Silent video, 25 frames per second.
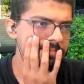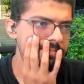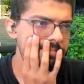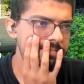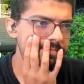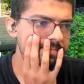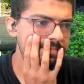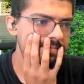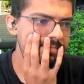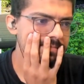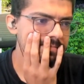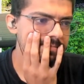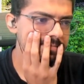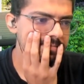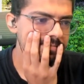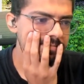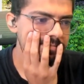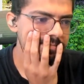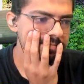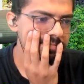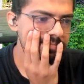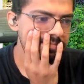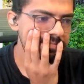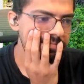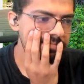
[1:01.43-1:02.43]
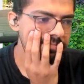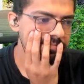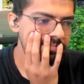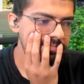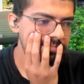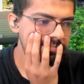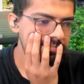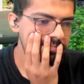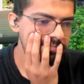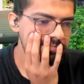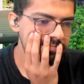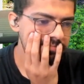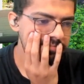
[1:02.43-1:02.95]
and finance.
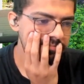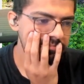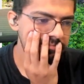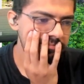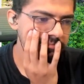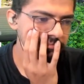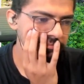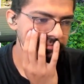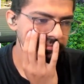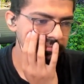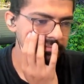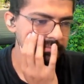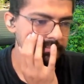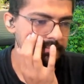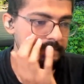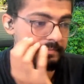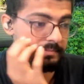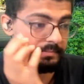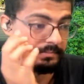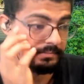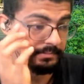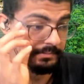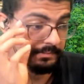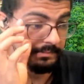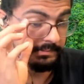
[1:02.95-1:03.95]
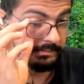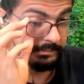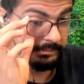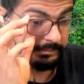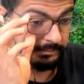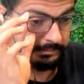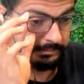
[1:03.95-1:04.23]
The researchers from